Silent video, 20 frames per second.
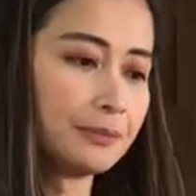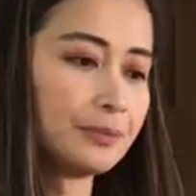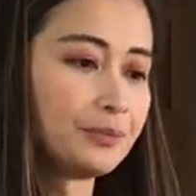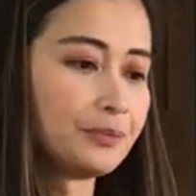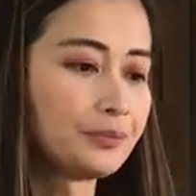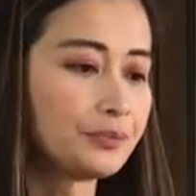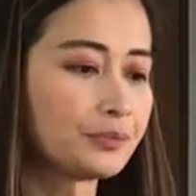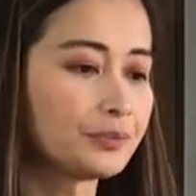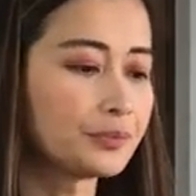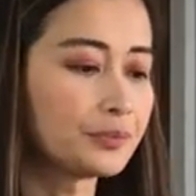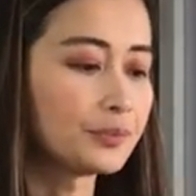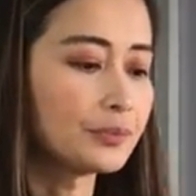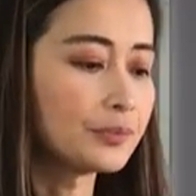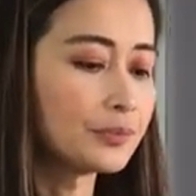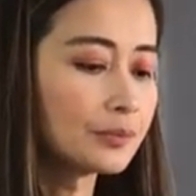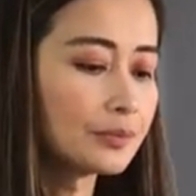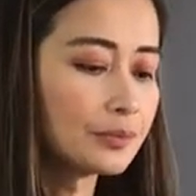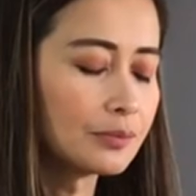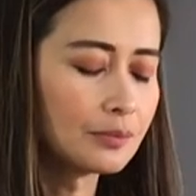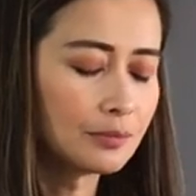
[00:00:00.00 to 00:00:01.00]

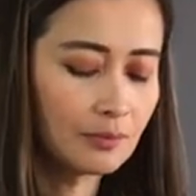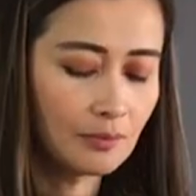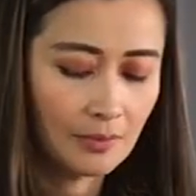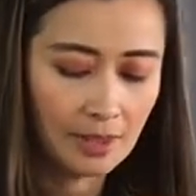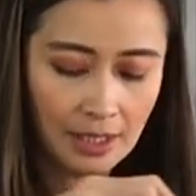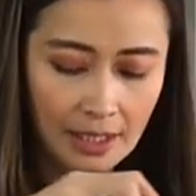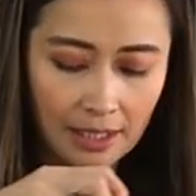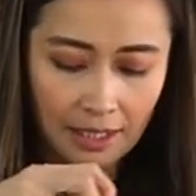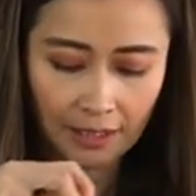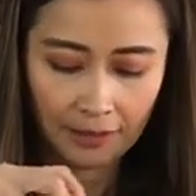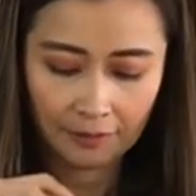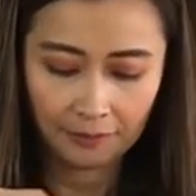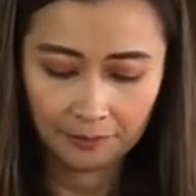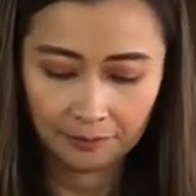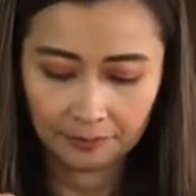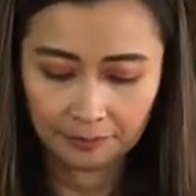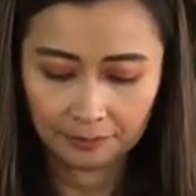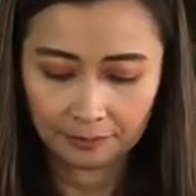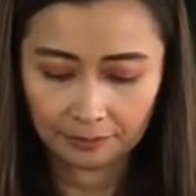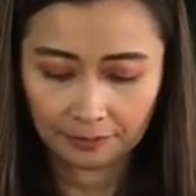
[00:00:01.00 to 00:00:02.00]

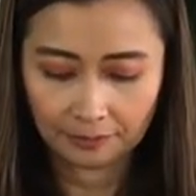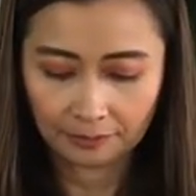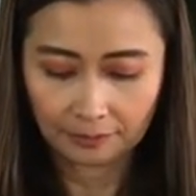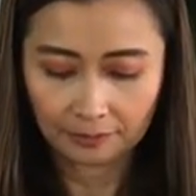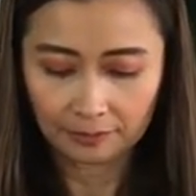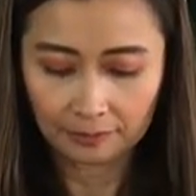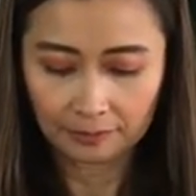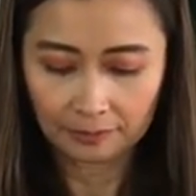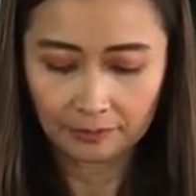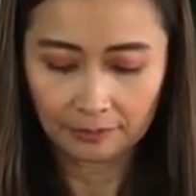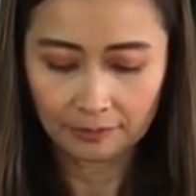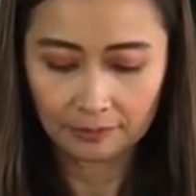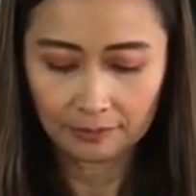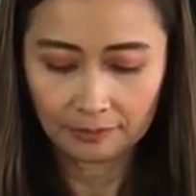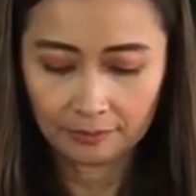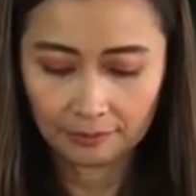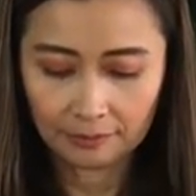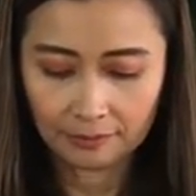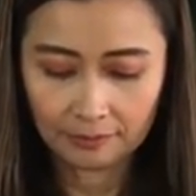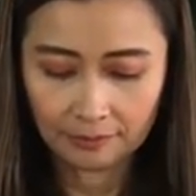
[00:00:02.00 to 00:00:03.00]

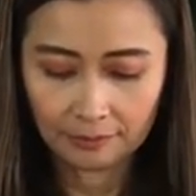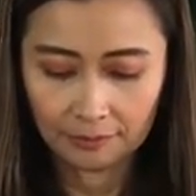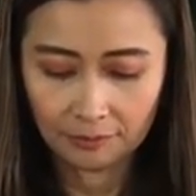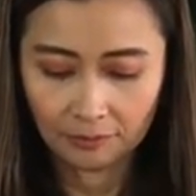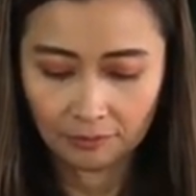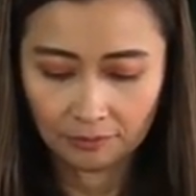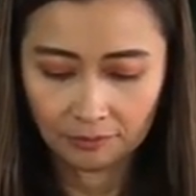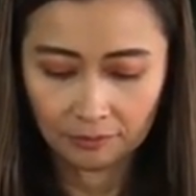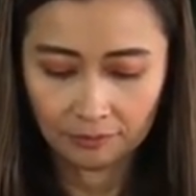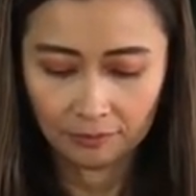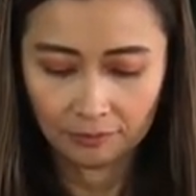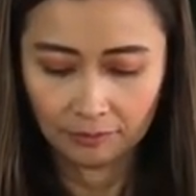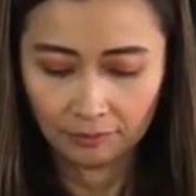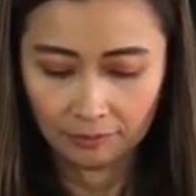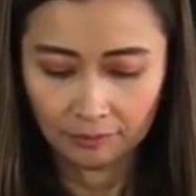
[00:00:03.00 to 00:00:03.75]
No one is speaking in this clip.